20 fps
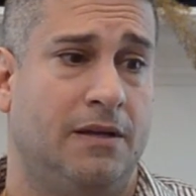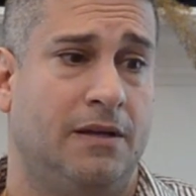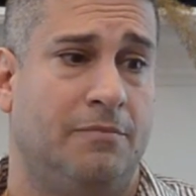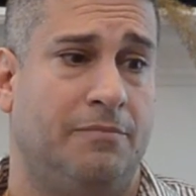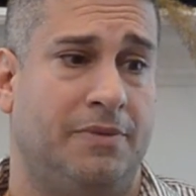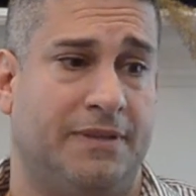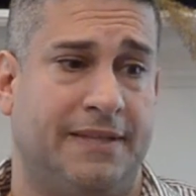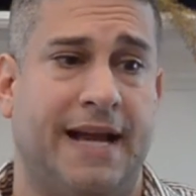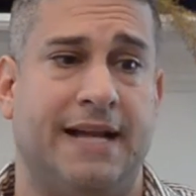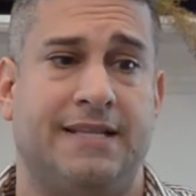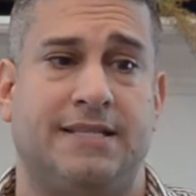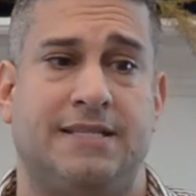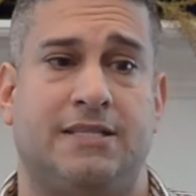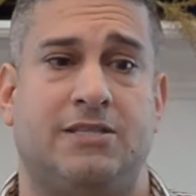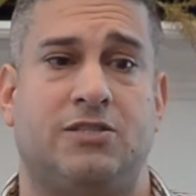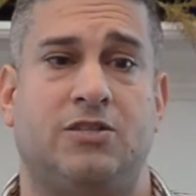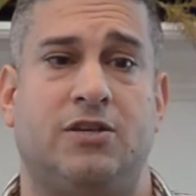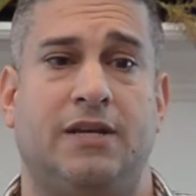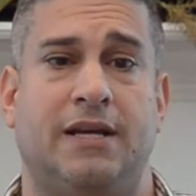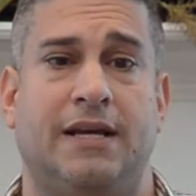But
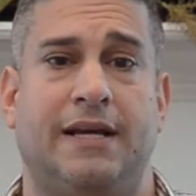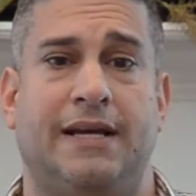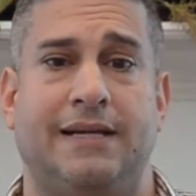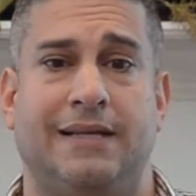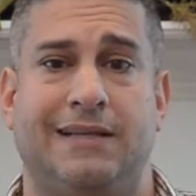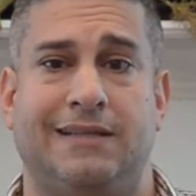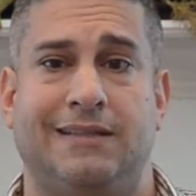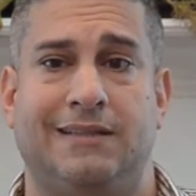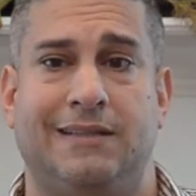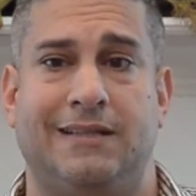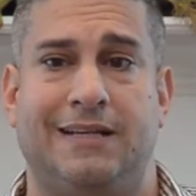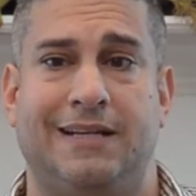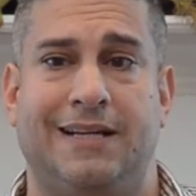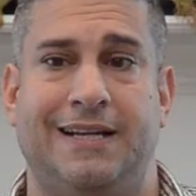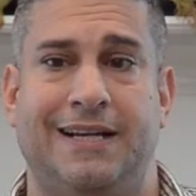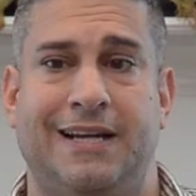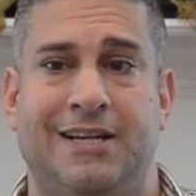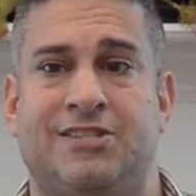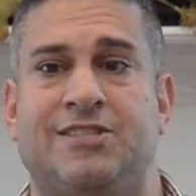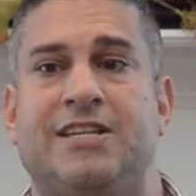that's
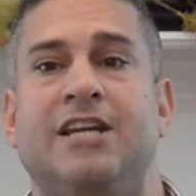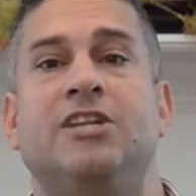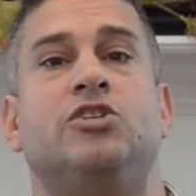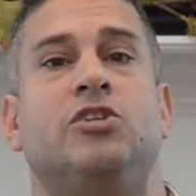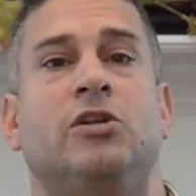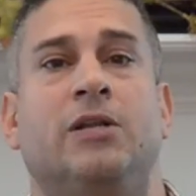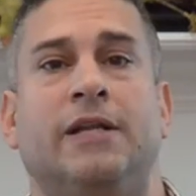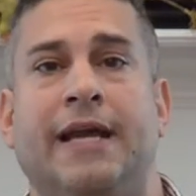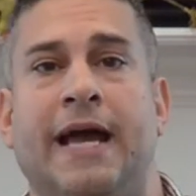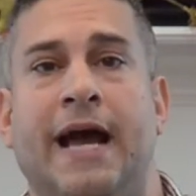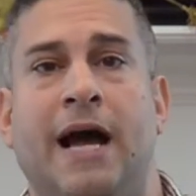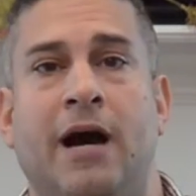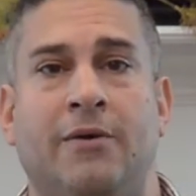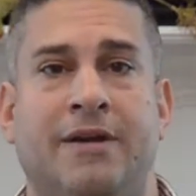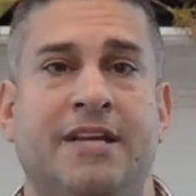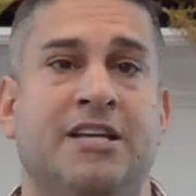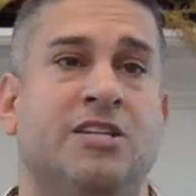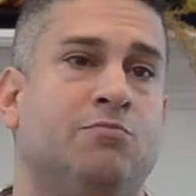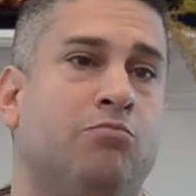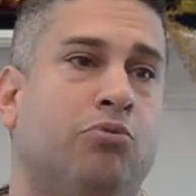essentially how
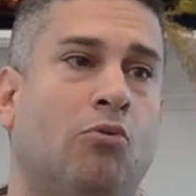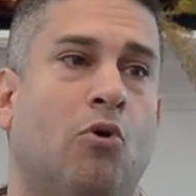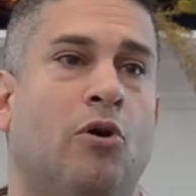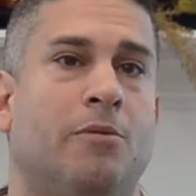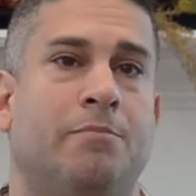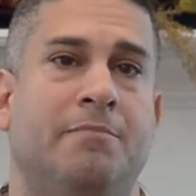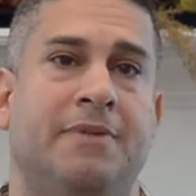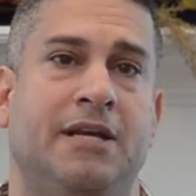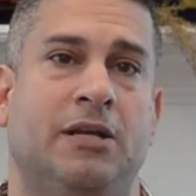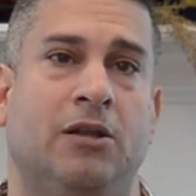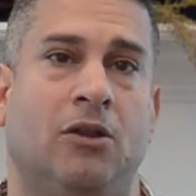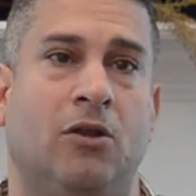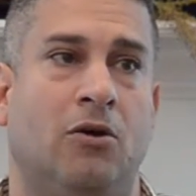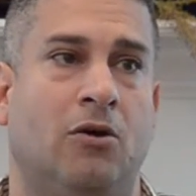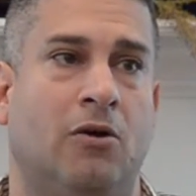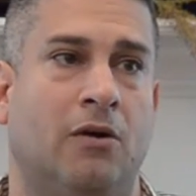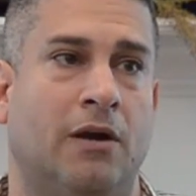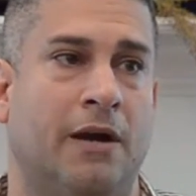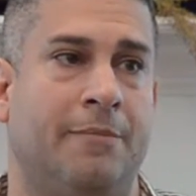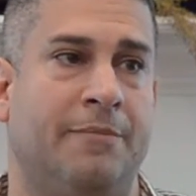He's brought me
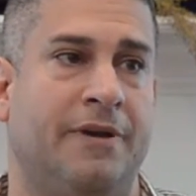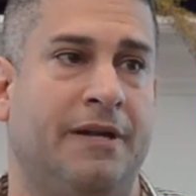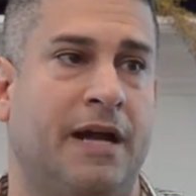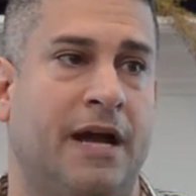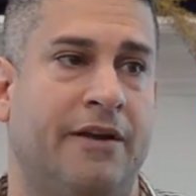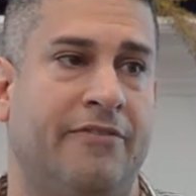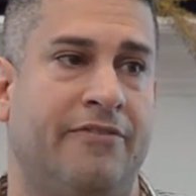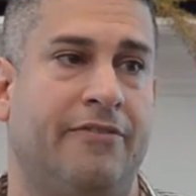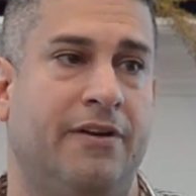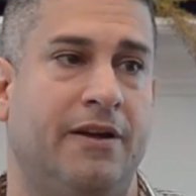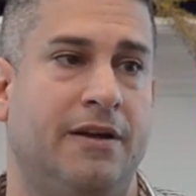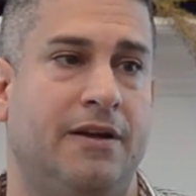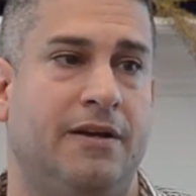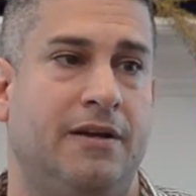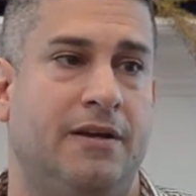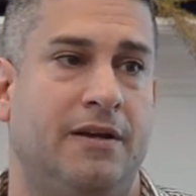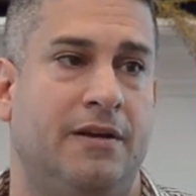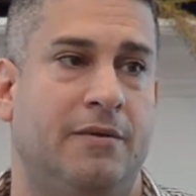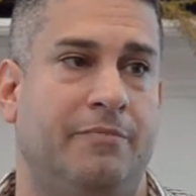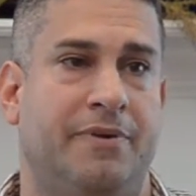along. I mean, I've
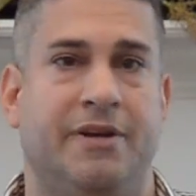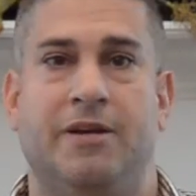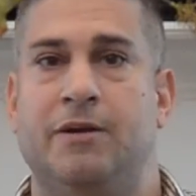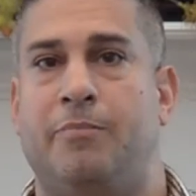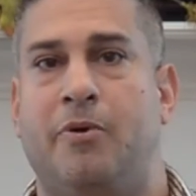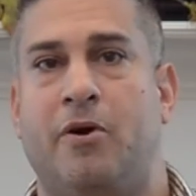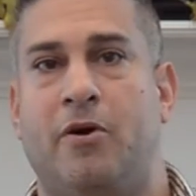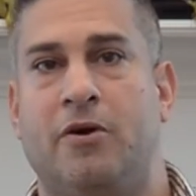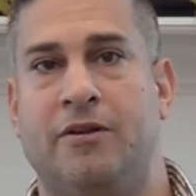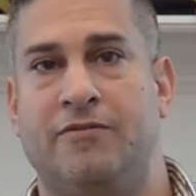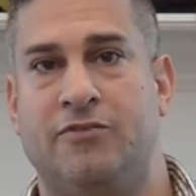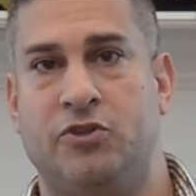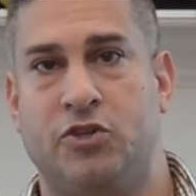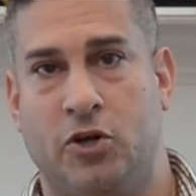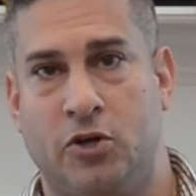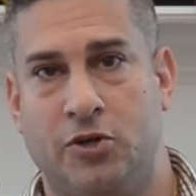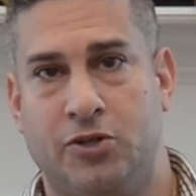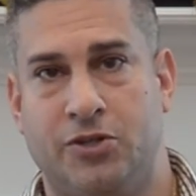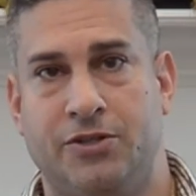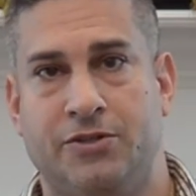been a part of
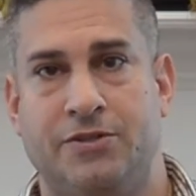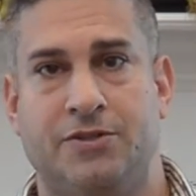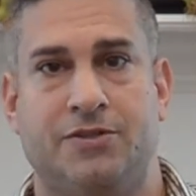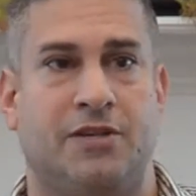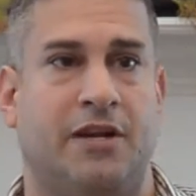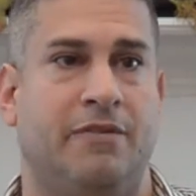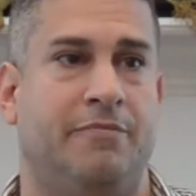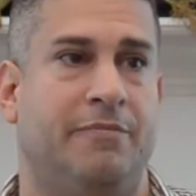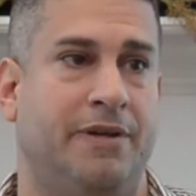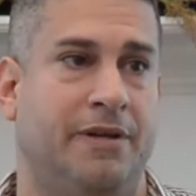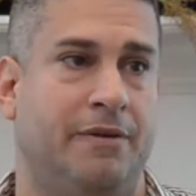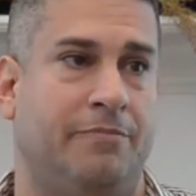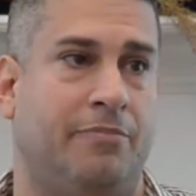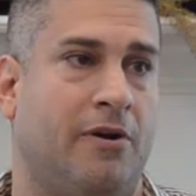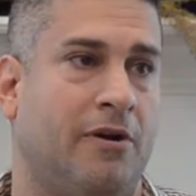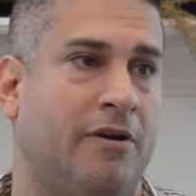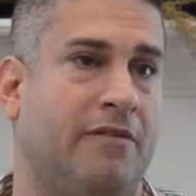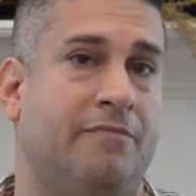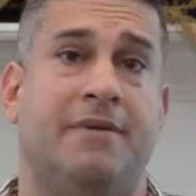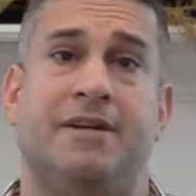churches, I've been a
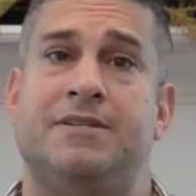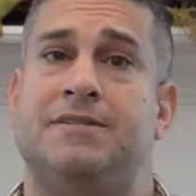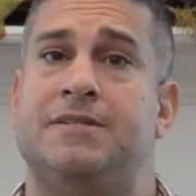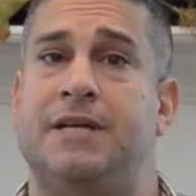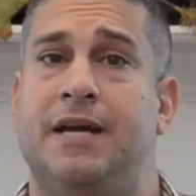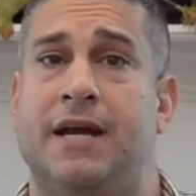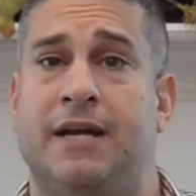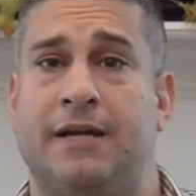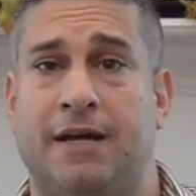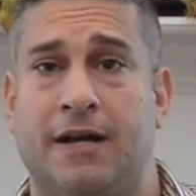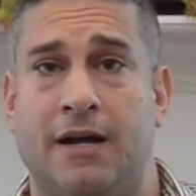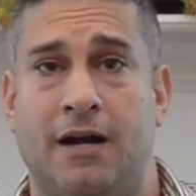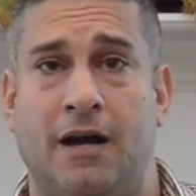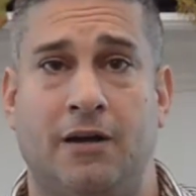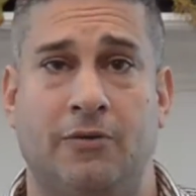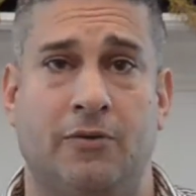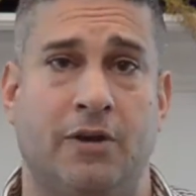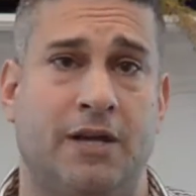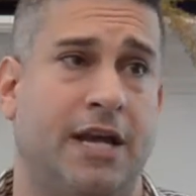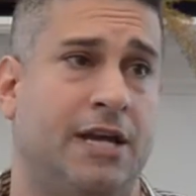part of Messianic
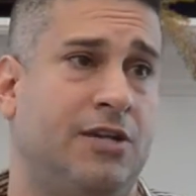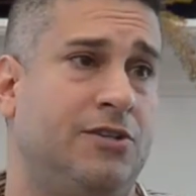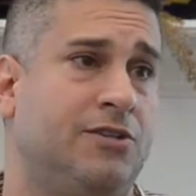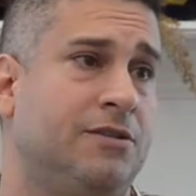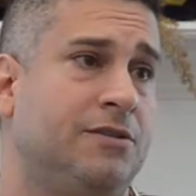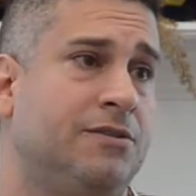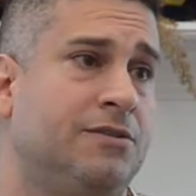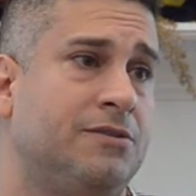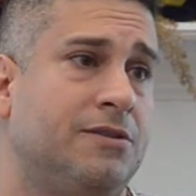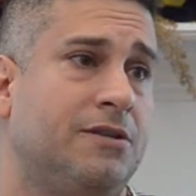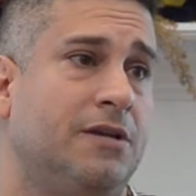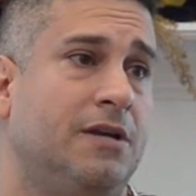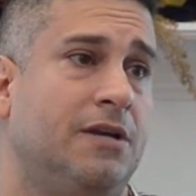congregations,